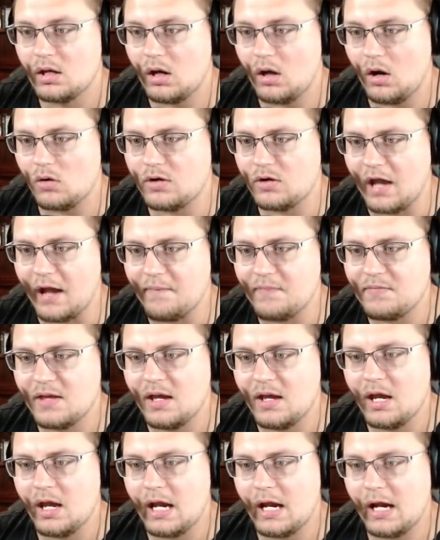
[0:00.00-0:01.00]
Okay,
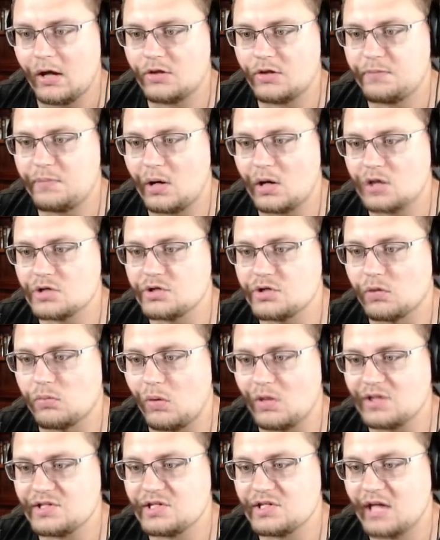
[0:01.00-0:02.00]
health bars are
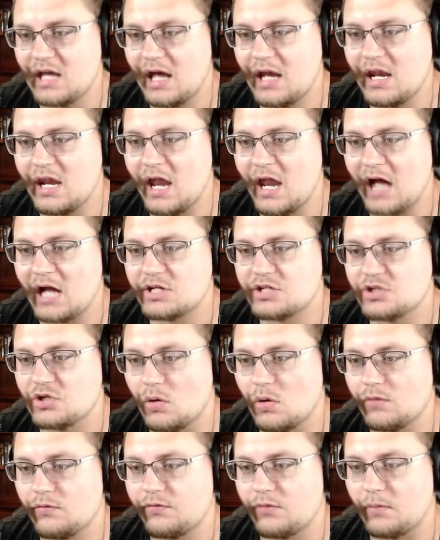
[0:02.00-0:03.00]
once again not
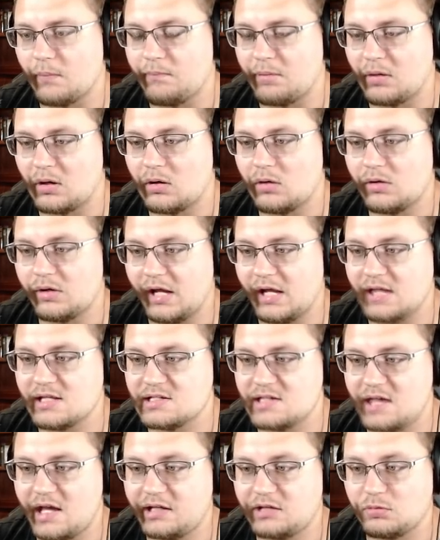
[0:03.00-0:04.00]
shown for burrowed
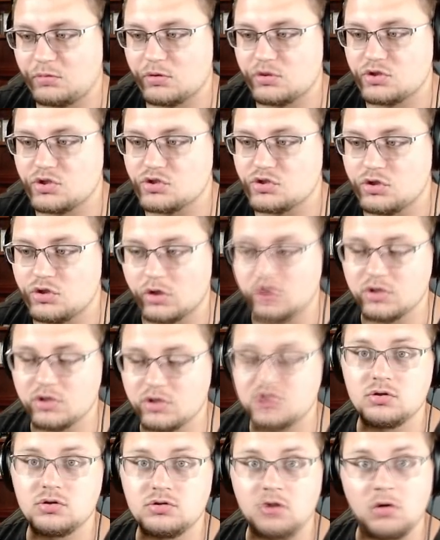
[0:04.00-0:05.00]
insects, which is good,
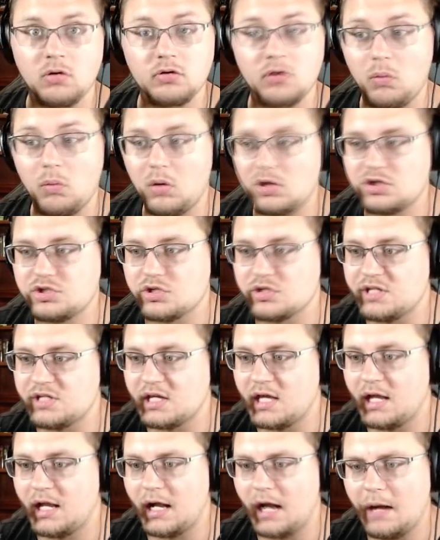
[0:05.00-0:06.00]
so you don't know what you're
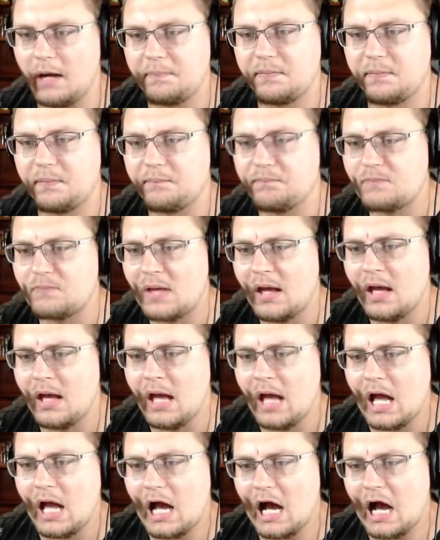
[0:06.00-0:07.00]
digging up.
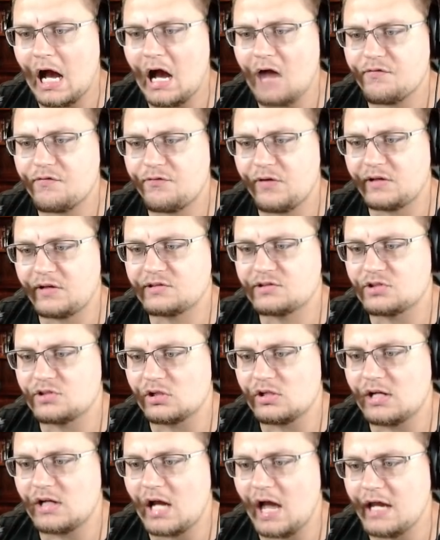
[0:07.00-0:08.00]
Fix
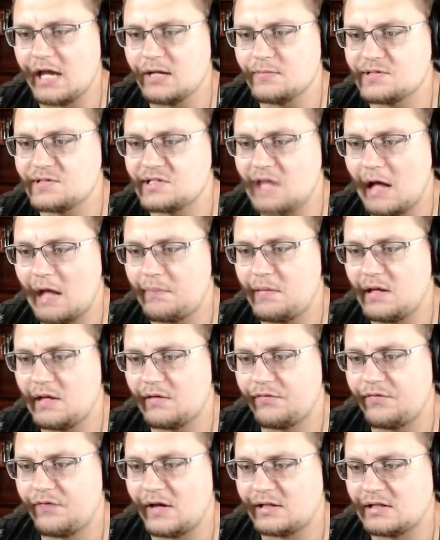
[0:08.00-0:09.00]
certain items not being
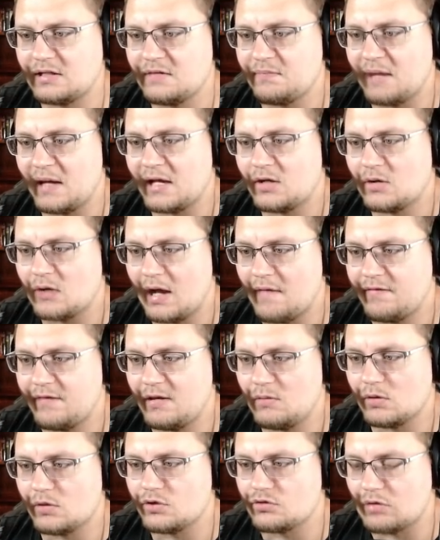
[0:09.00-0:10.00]
affected by gravity
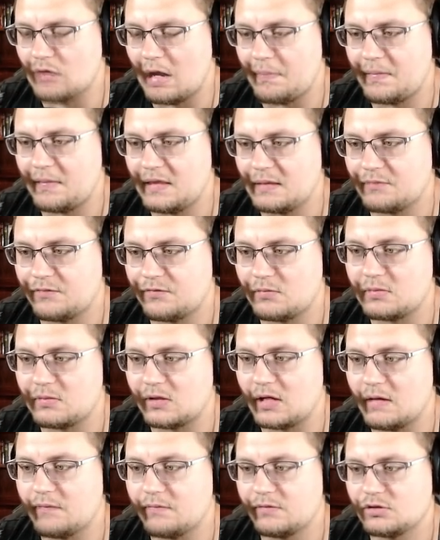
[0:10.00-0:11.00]
when dropping them from
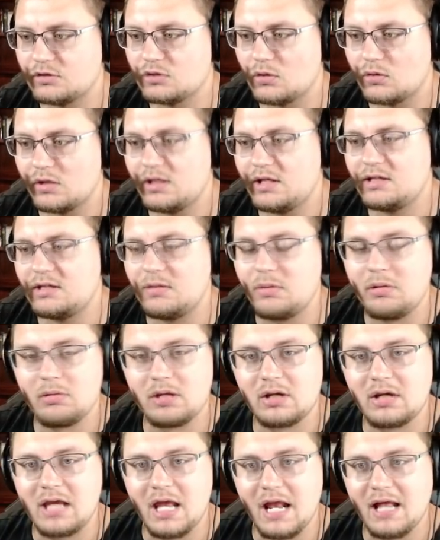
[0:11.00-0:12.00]
your inventory. We
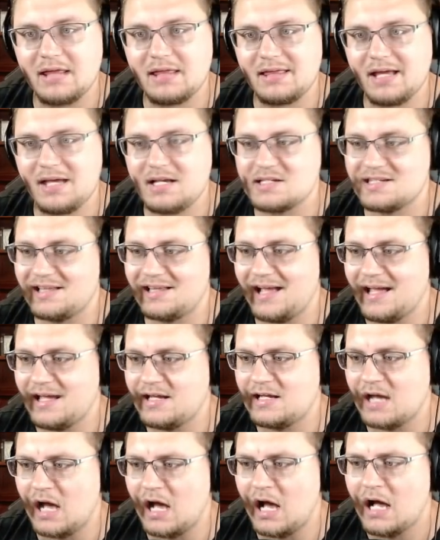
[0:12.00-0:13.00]
were getting things
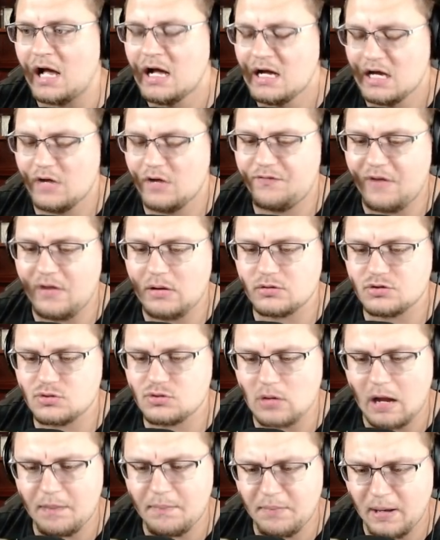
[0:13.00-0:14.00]
like if I was
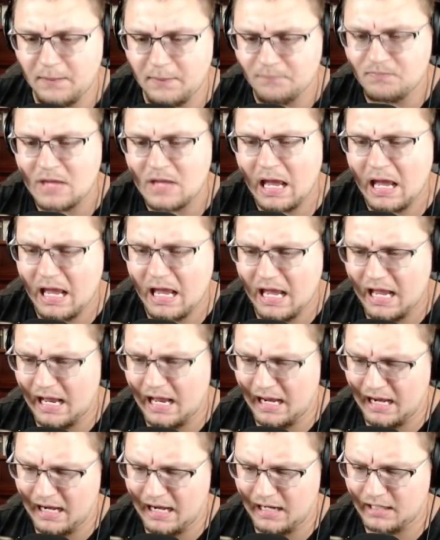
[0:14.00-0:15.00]
dropping
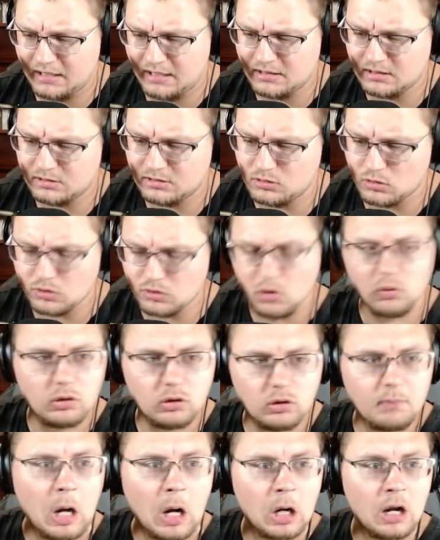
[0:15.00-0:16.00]
a
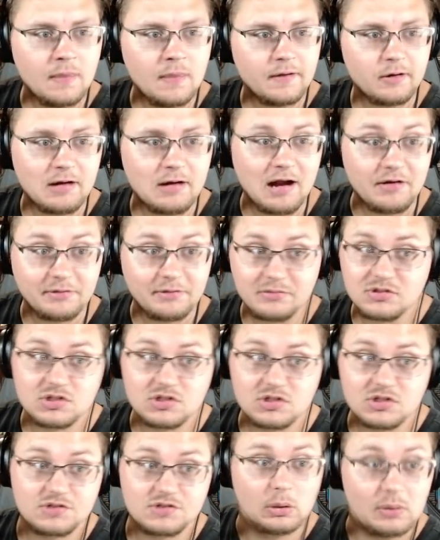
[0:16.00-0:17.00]
granola bar on the ground, it was
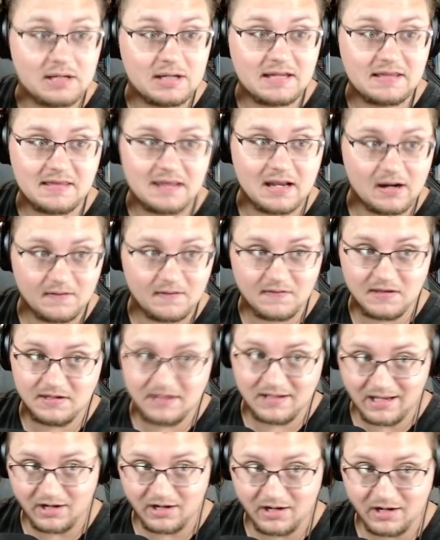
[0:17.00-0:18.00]
just floating in the air, and then you
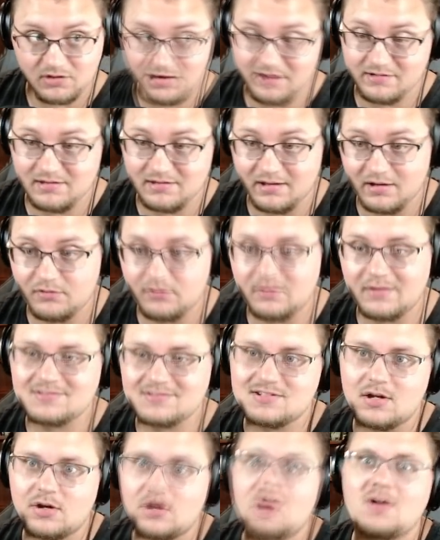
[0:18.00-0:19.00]
got to try to tell your friends,
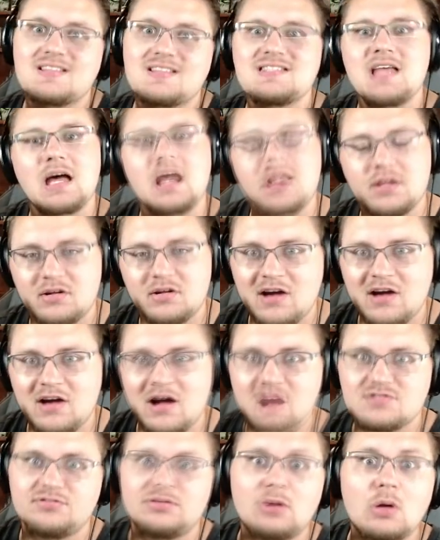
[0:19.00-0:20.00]
no, it's not on the ground,
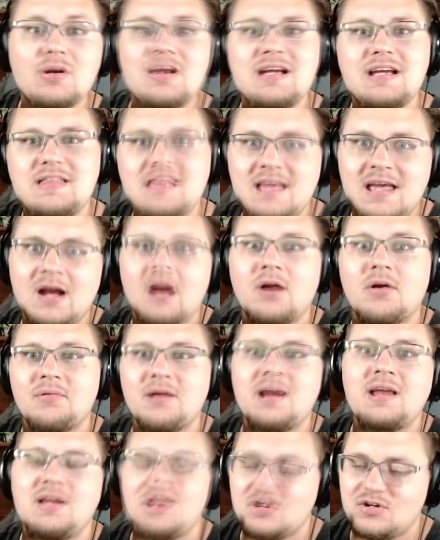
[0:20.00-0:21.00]
it's floating in the air
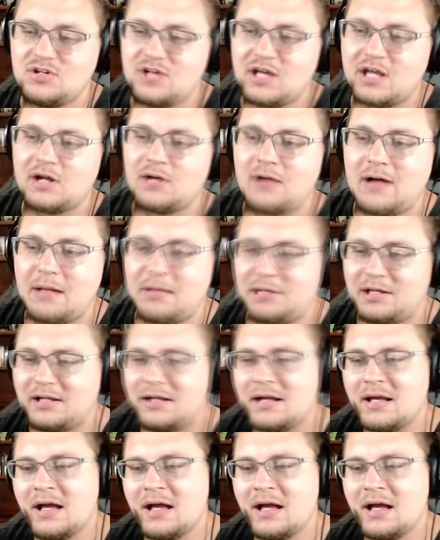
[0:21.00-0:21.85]
right here, you got to grab it.